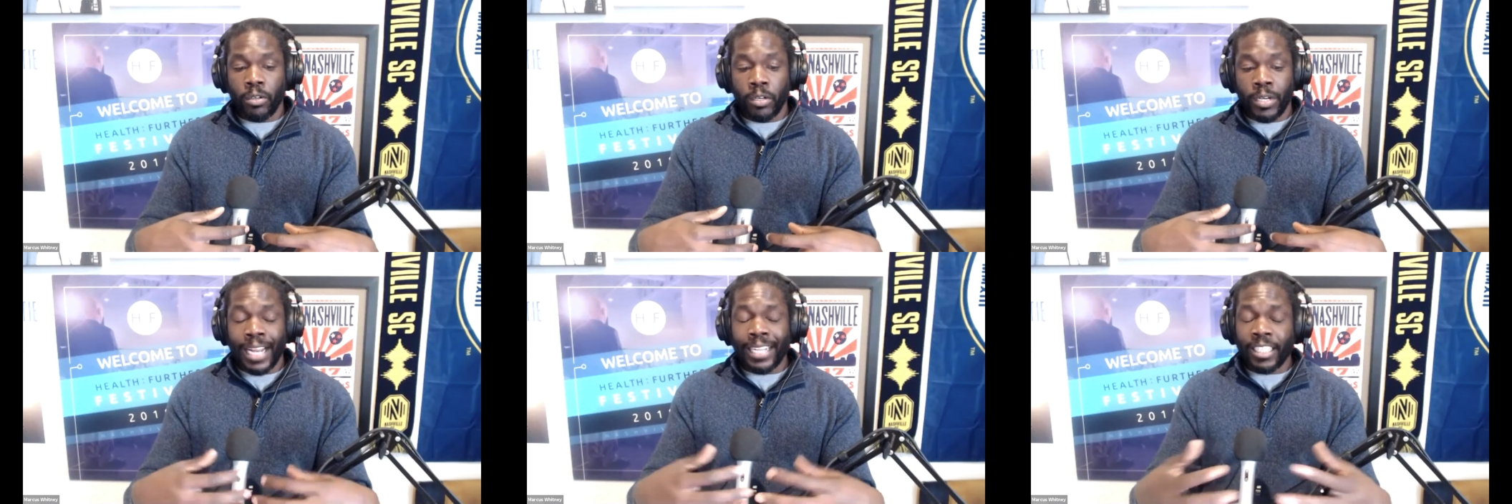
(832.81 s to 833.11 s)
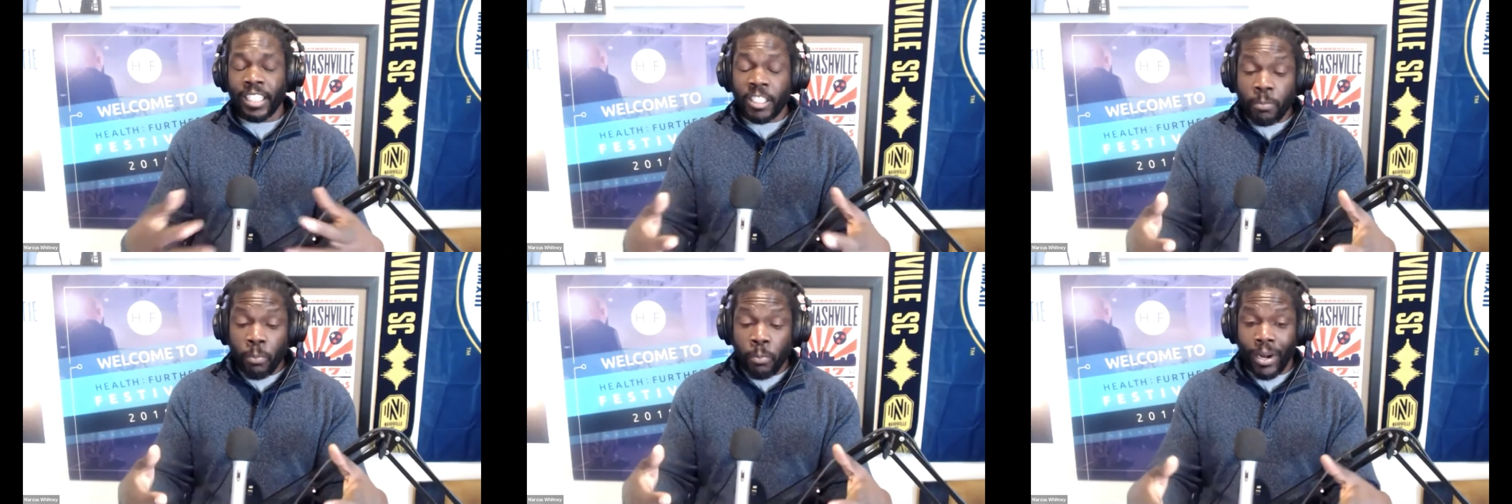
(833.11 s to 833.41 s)
at
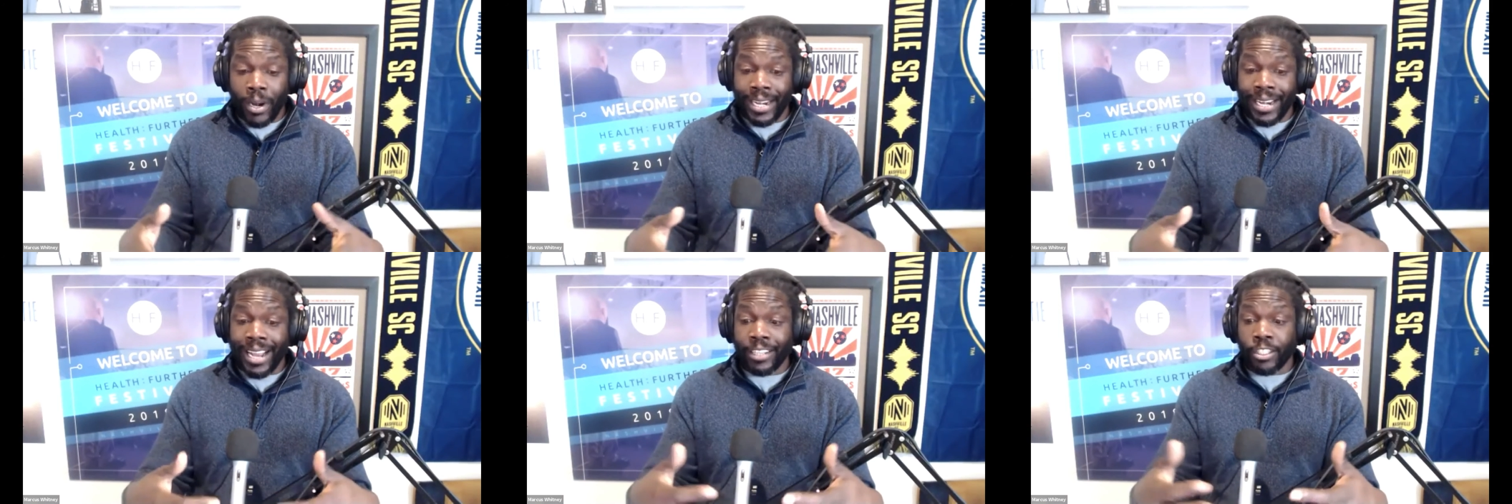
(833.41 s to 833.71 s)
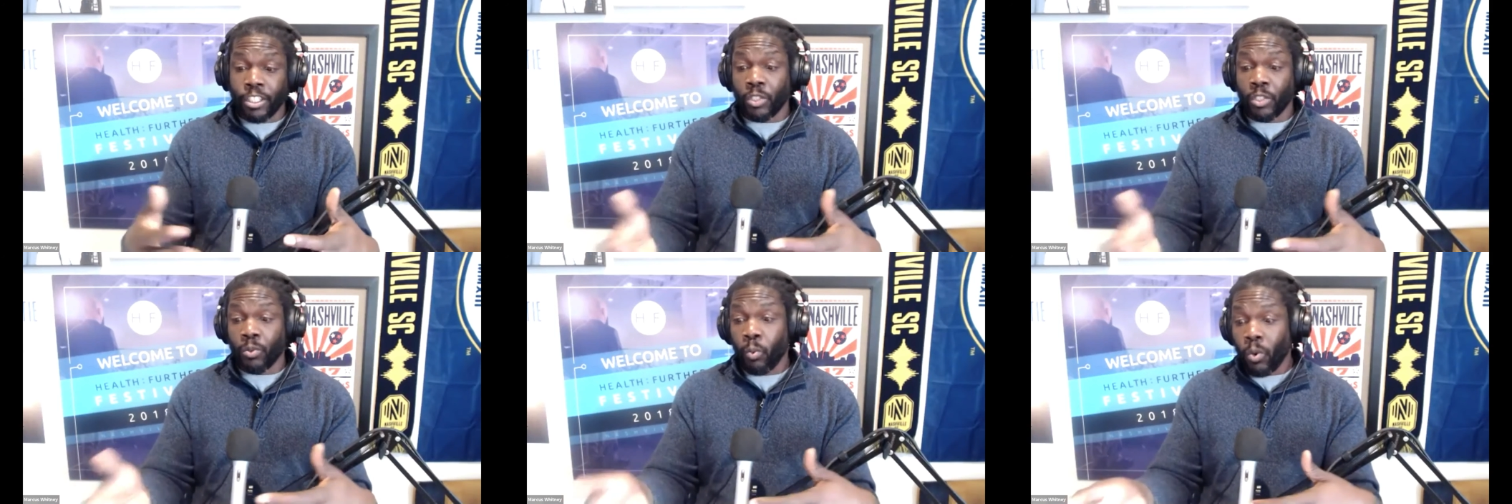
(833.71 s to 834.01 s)
this point, not
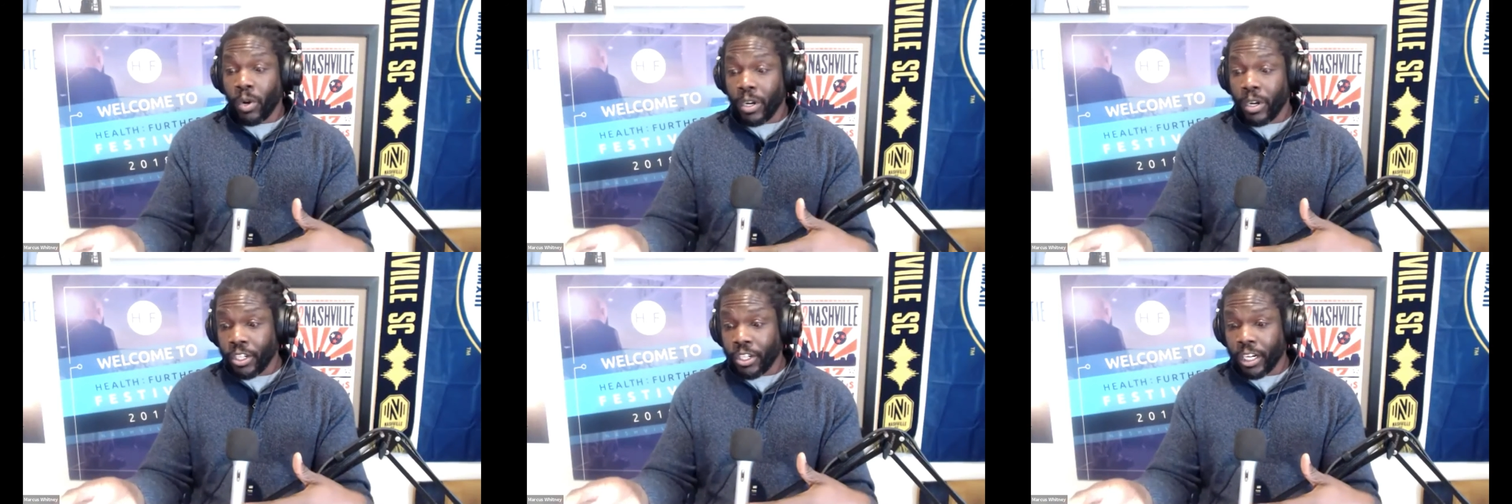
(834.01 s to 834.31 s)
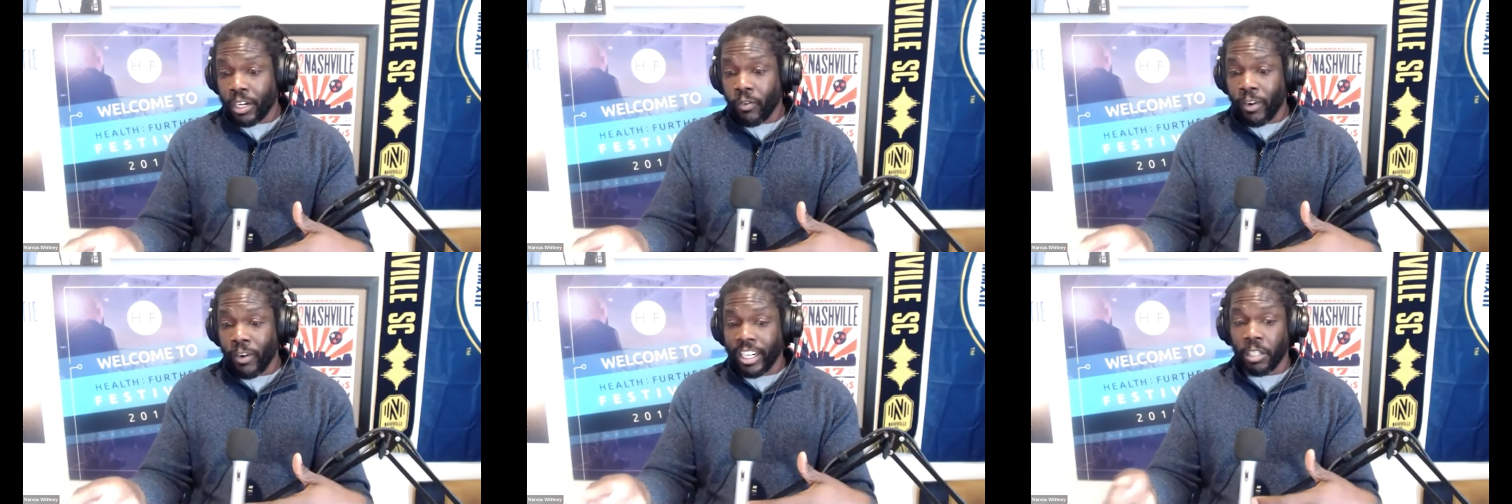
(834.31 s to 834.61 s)
just one
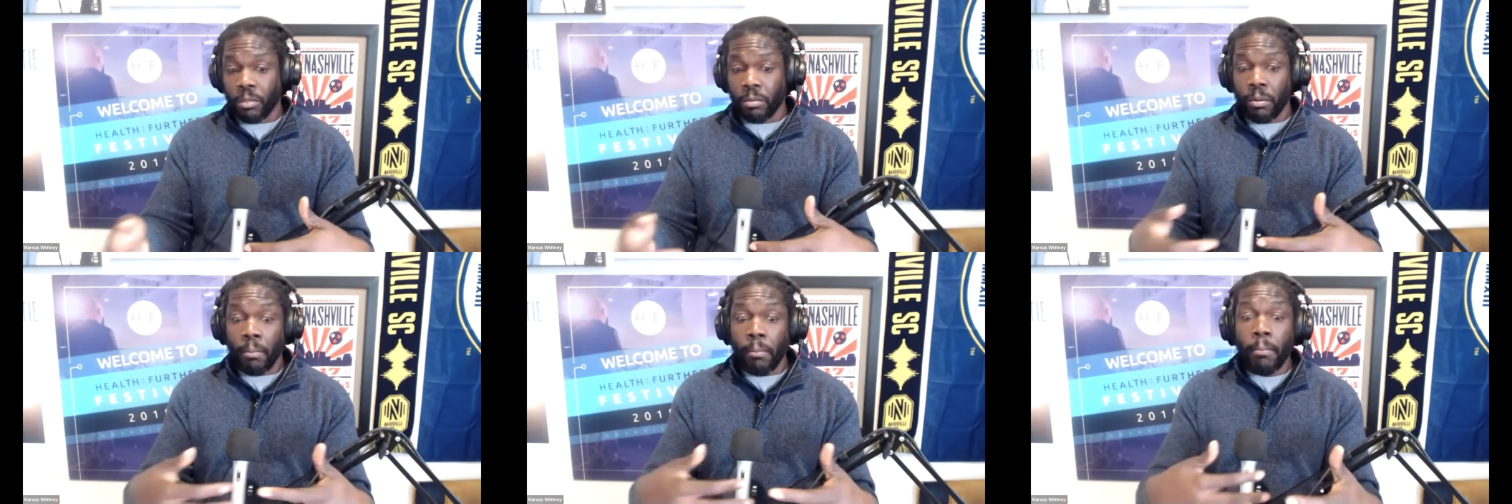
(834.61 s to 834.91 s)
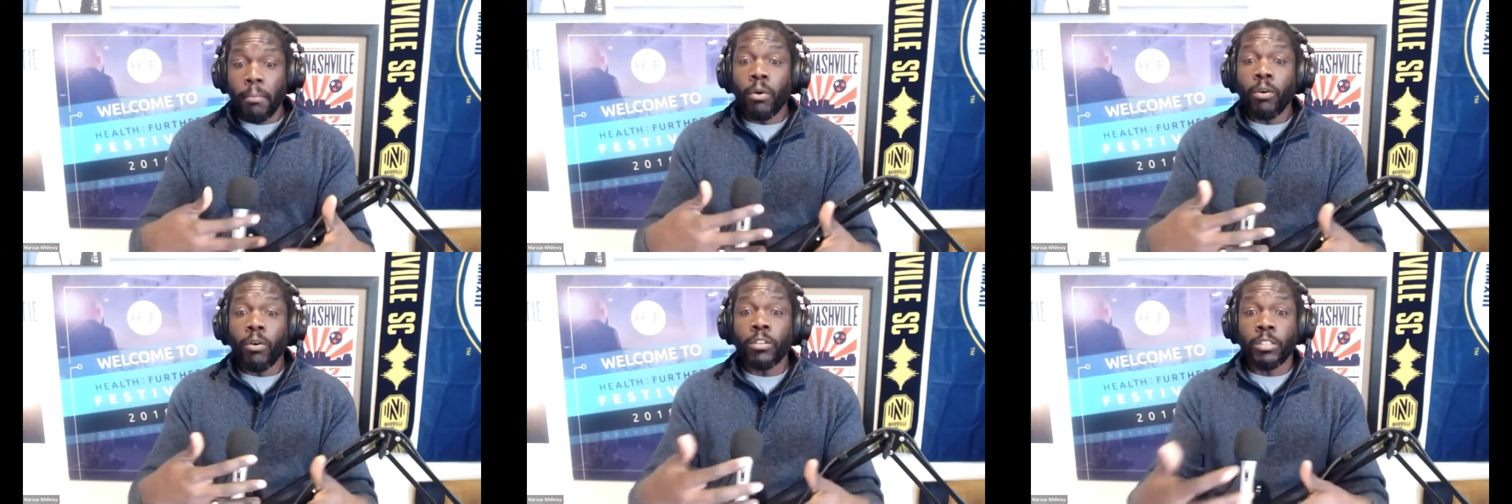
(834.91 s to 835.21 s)
generation, but
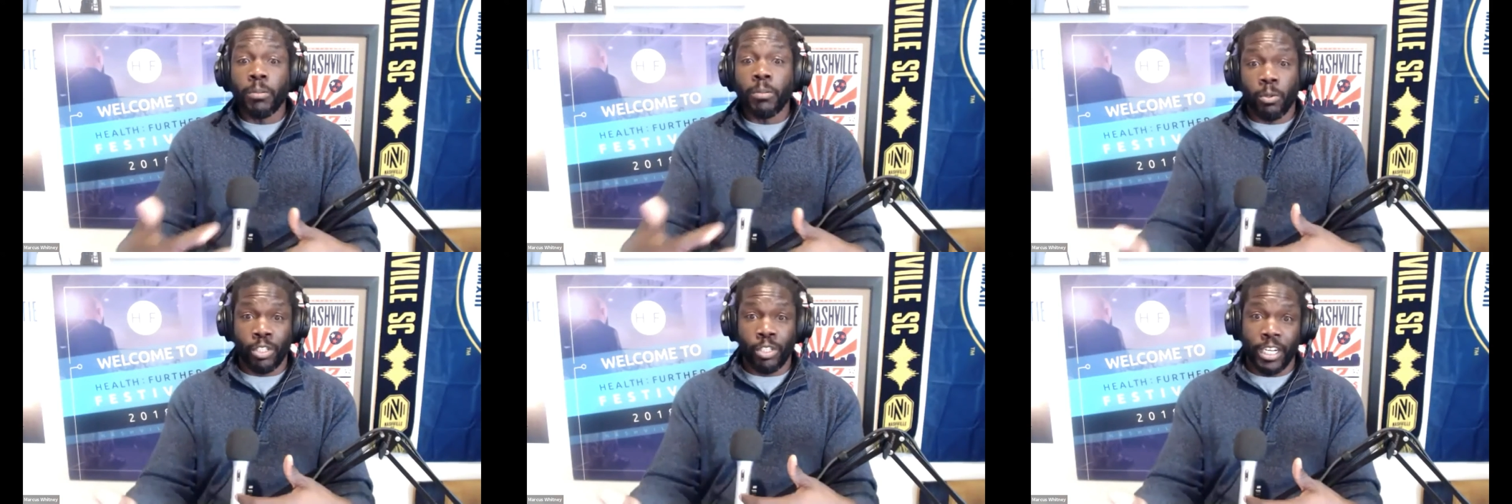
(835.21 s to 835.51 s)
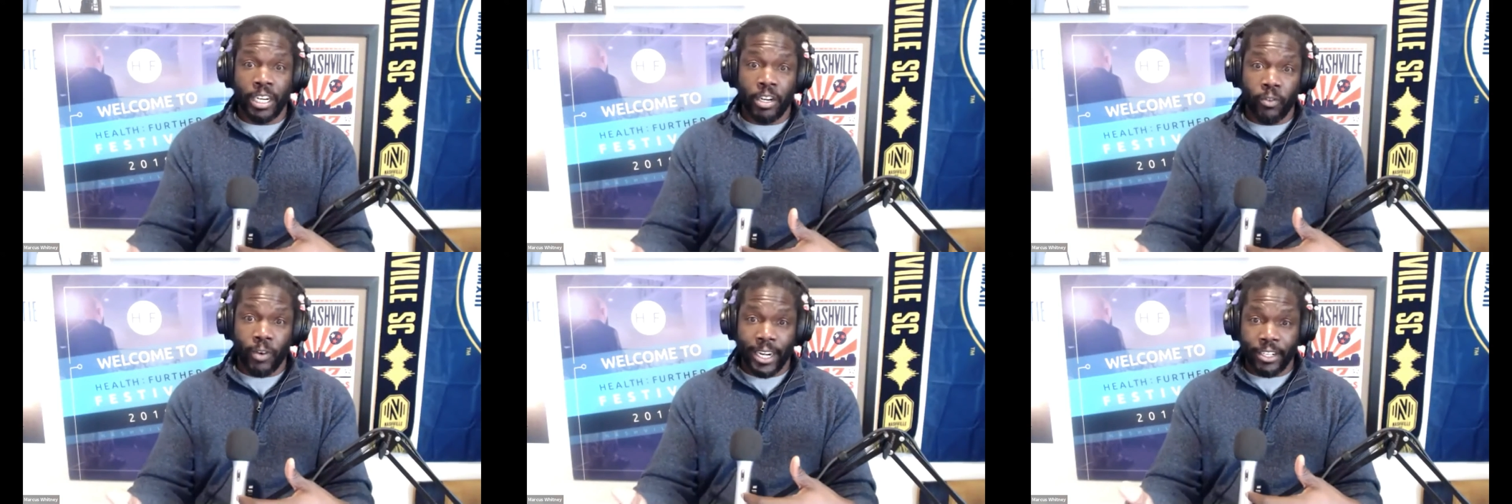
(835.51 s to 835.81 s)
multiple
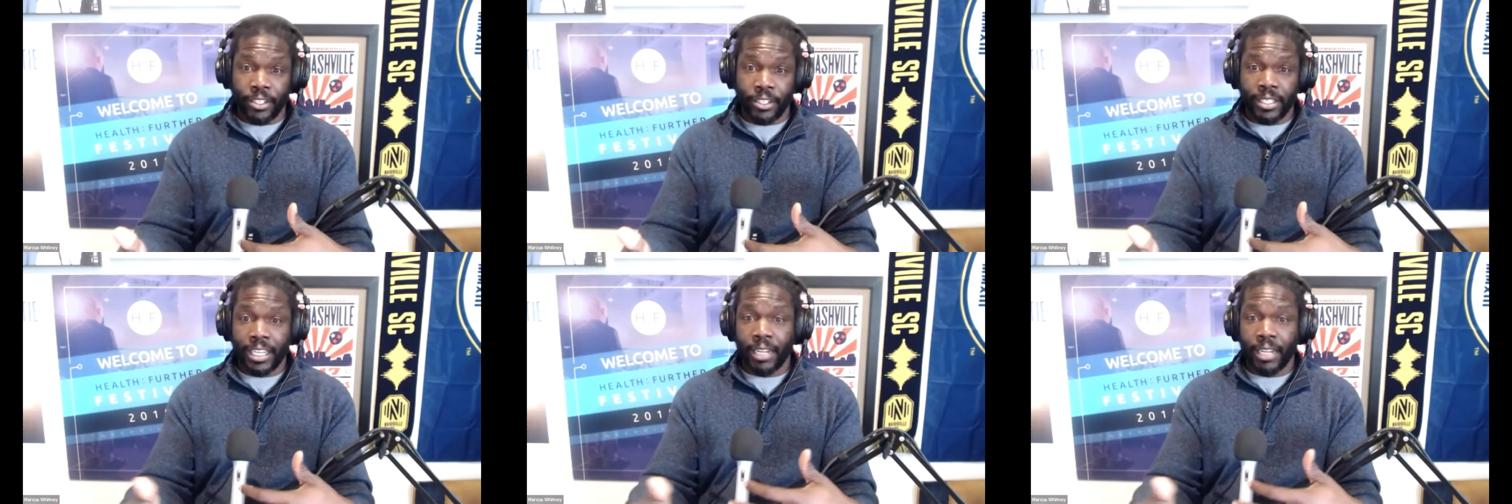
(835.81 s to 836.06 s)
generations,